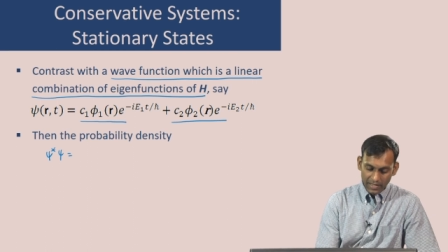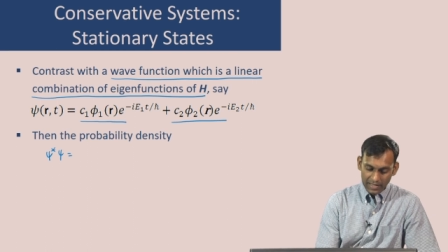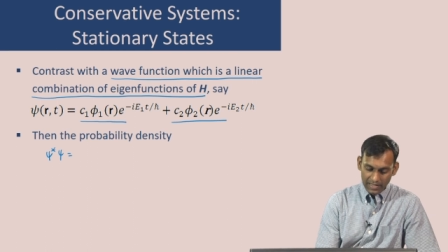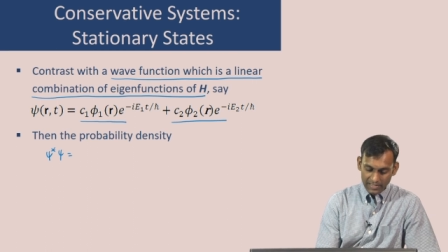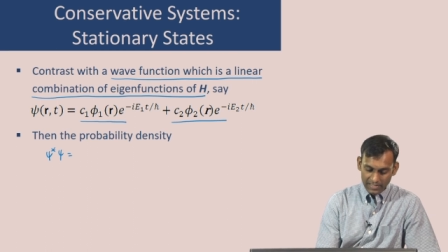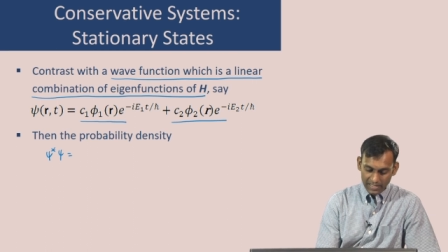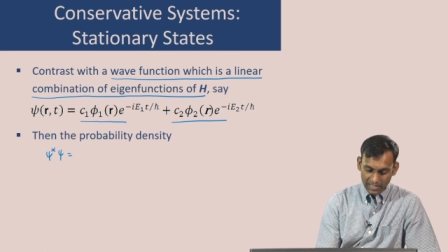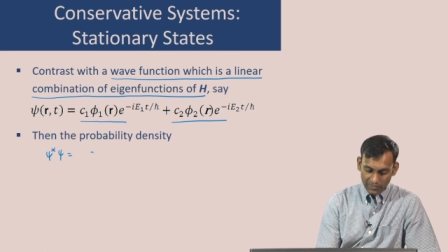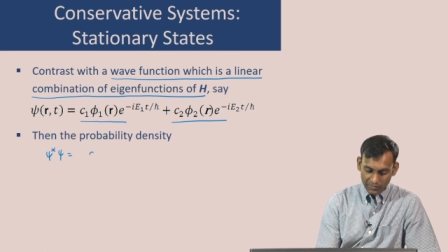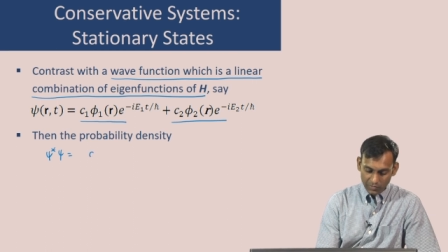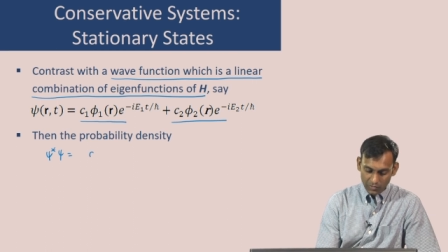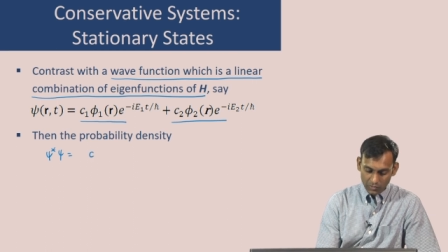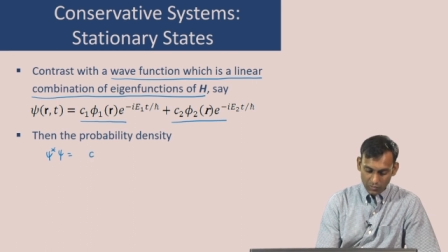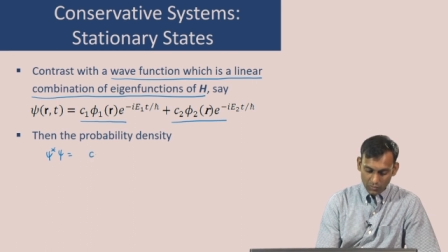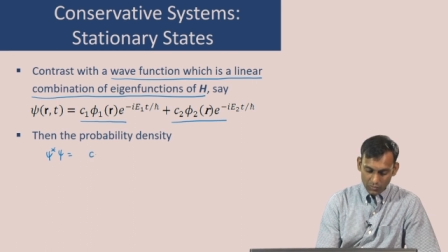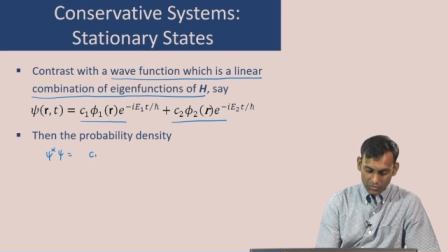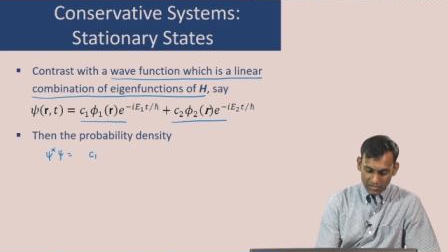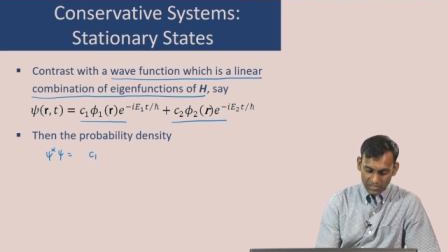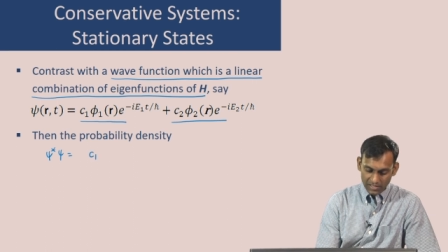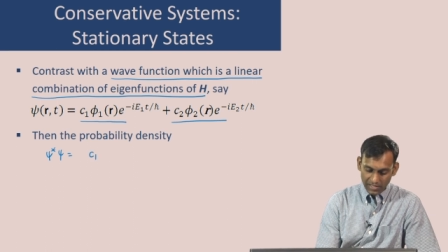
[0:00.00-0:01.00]
is equal
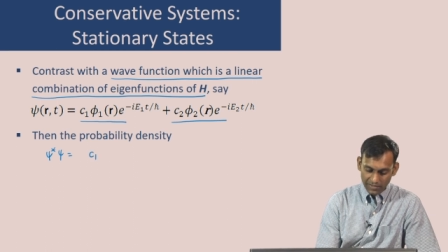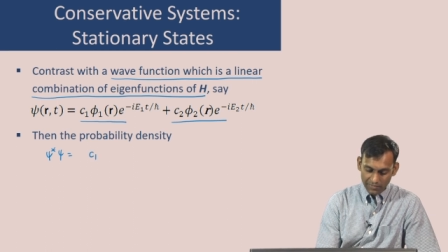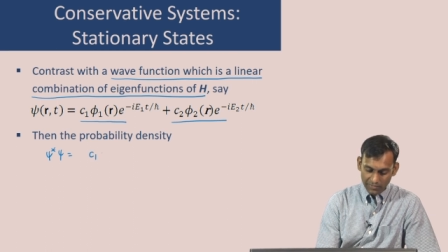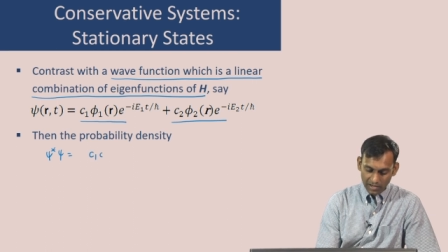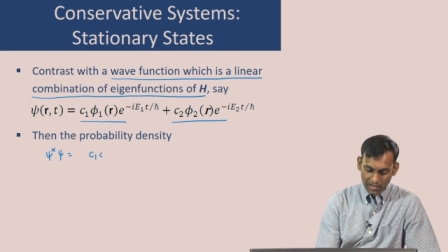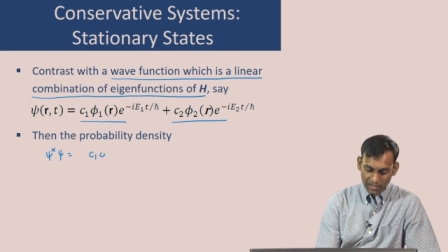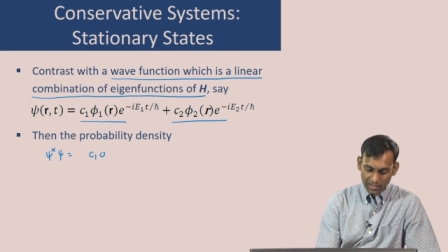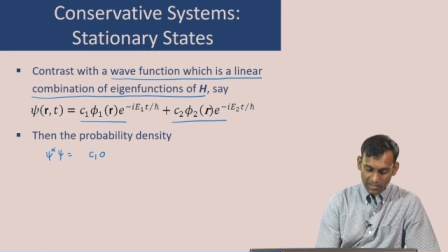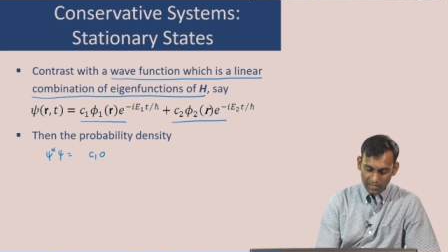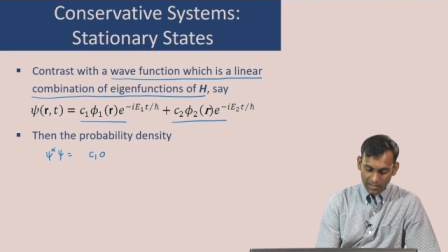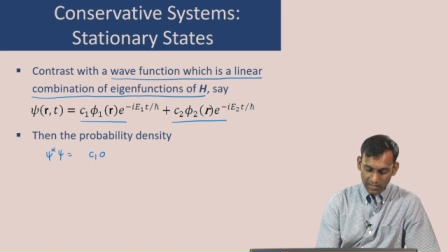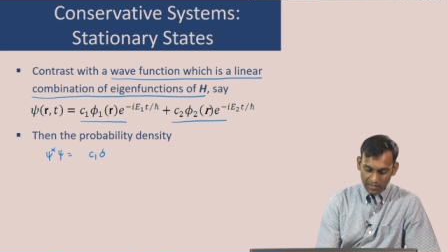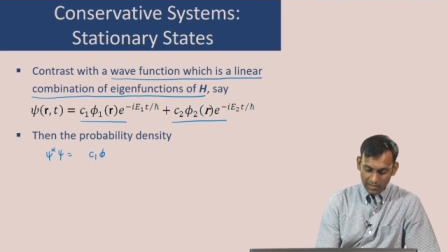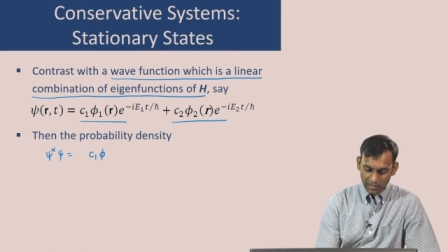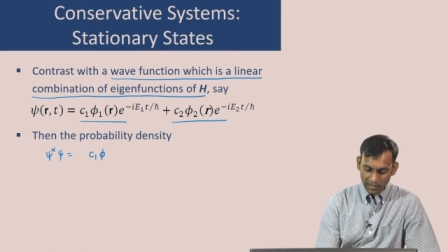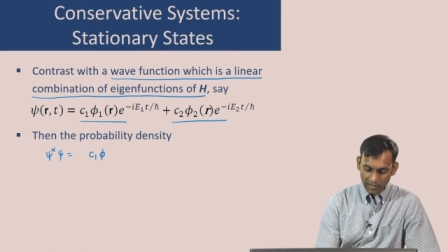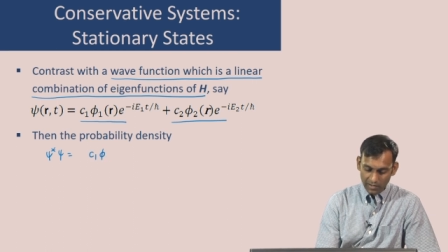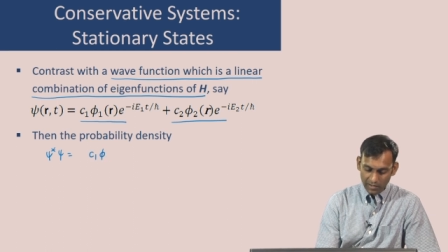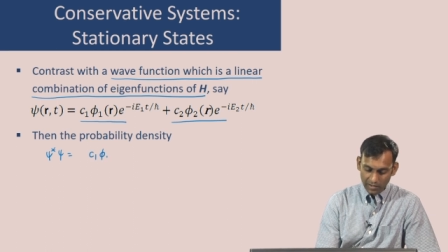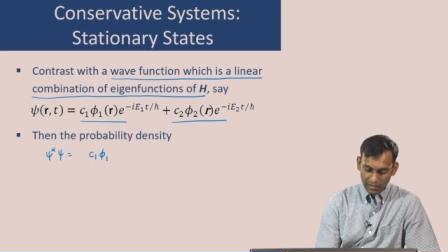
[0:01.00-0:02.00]
to C1
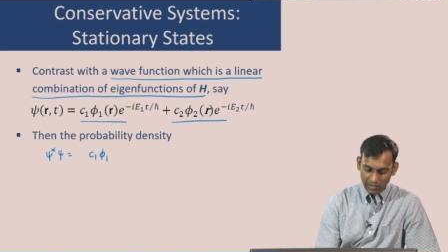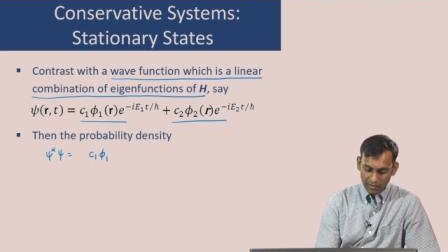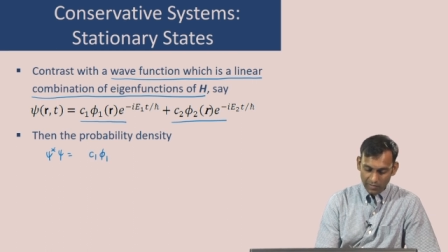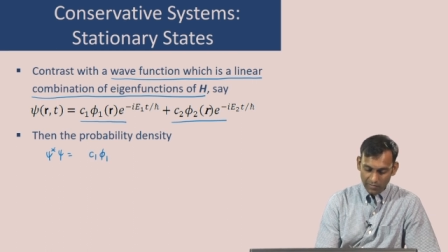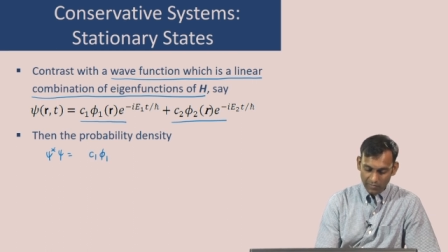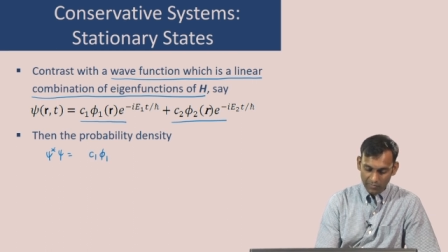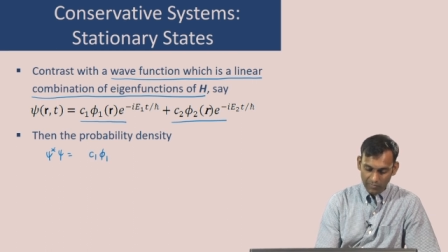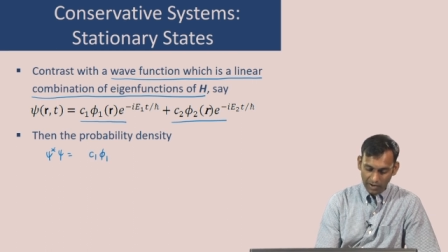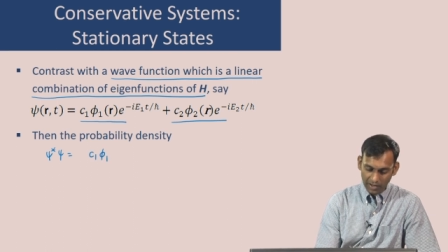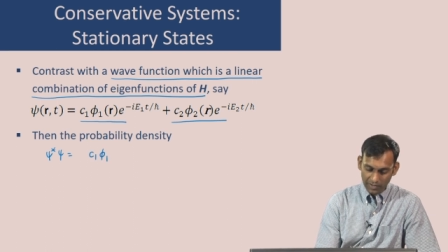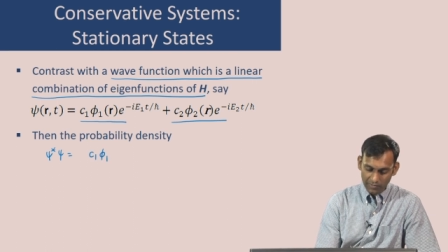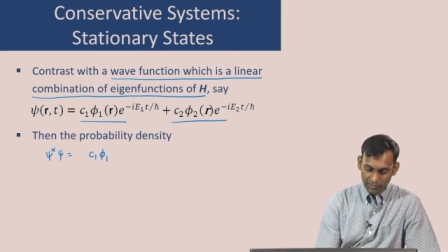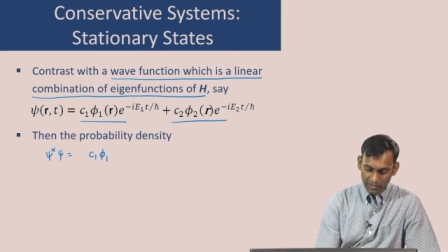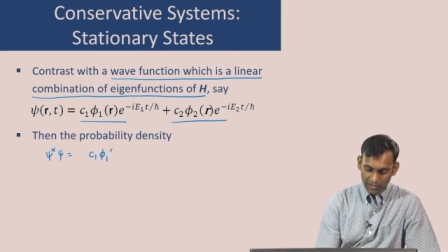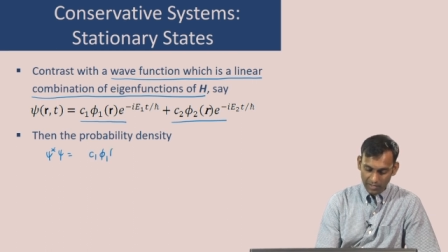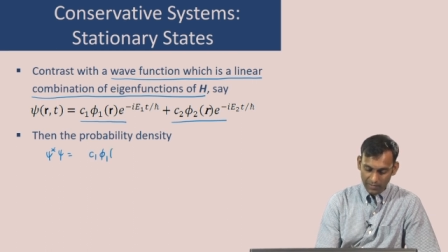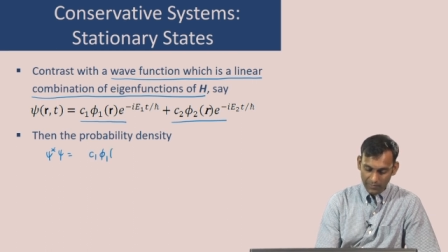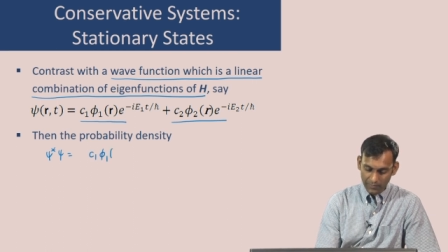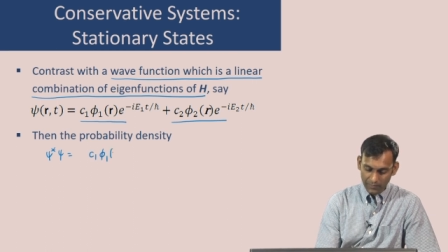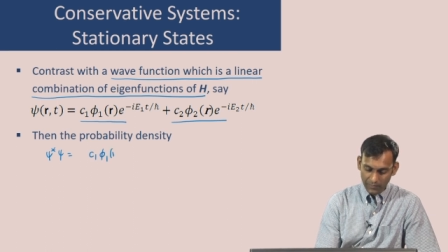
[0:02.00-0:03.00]
phi
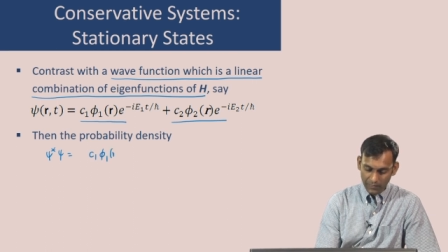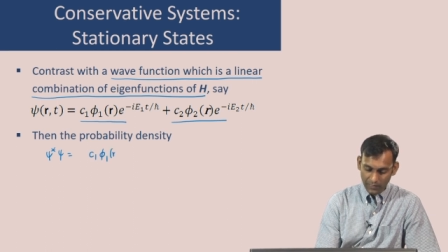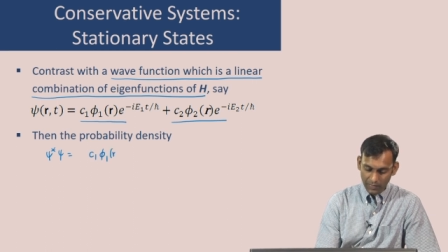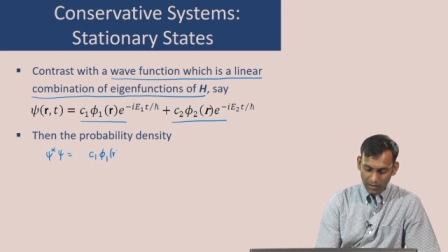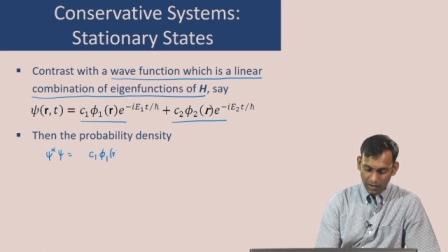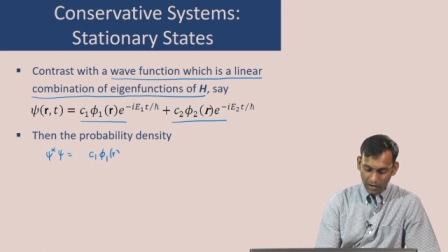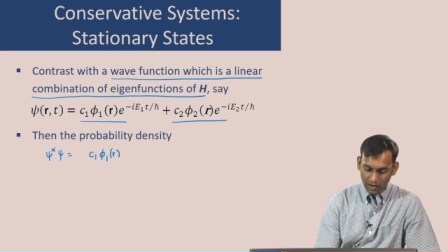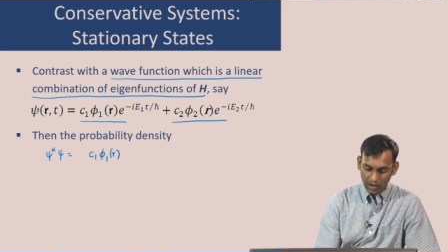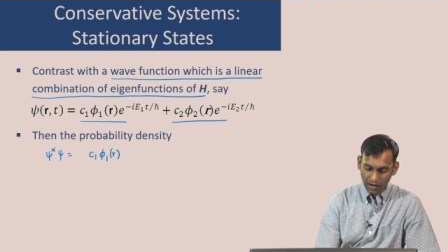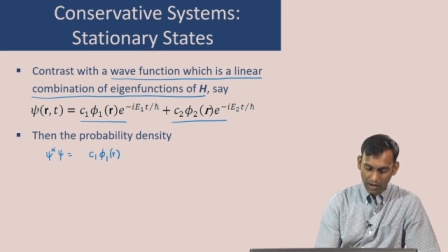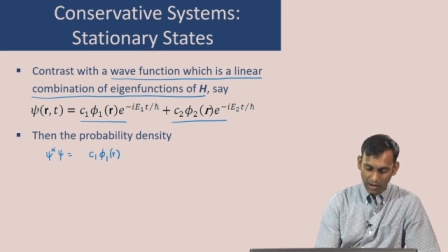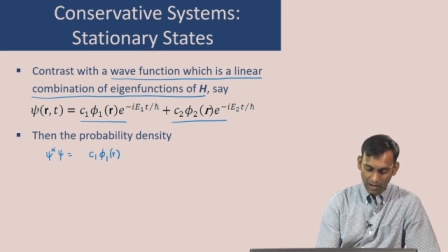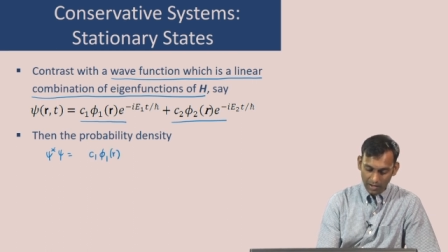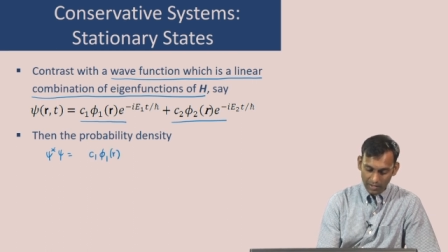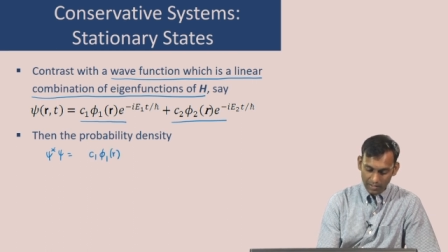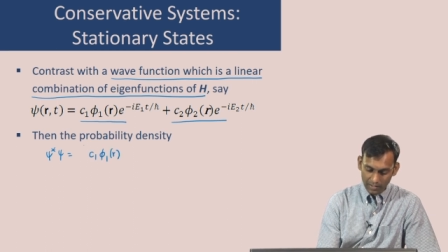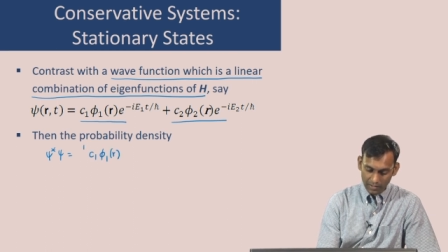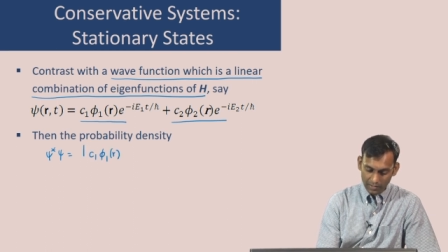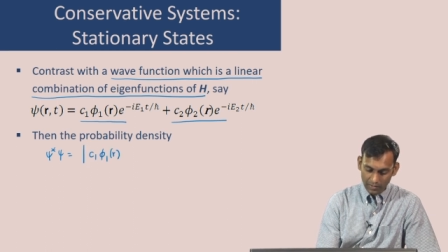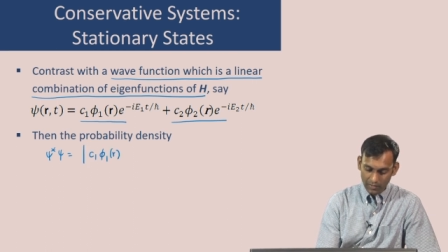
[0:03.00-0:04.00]
1 r